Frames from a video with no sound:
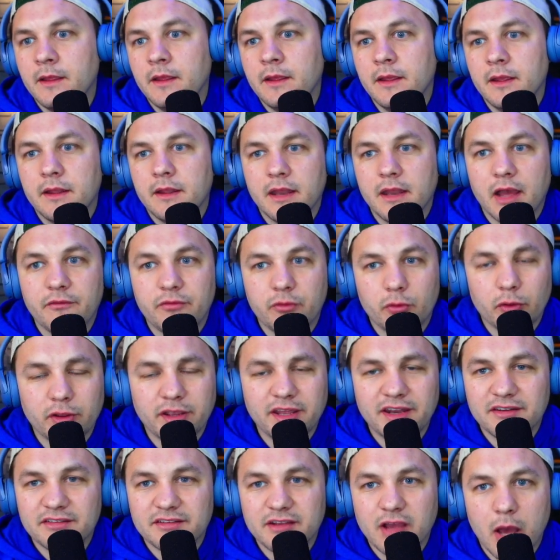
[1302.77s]
Now, if you look
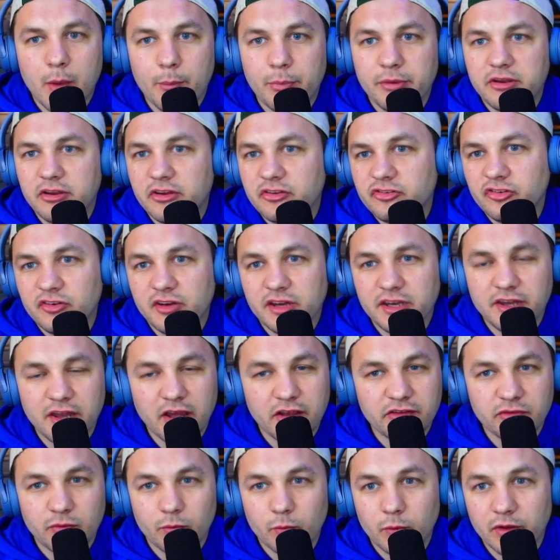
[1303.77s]
at his competition, he
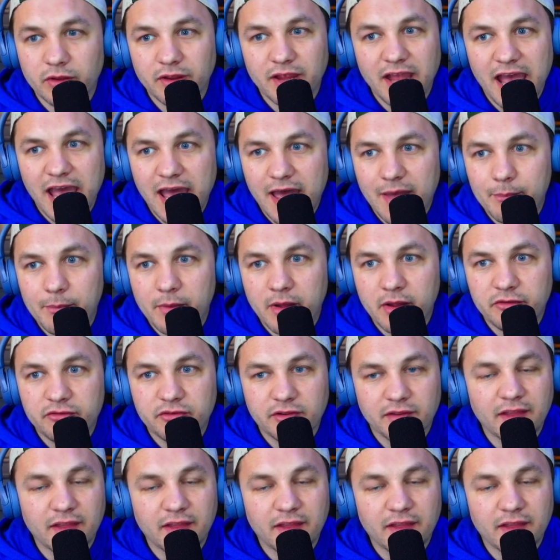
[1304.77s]
doesn't really have much.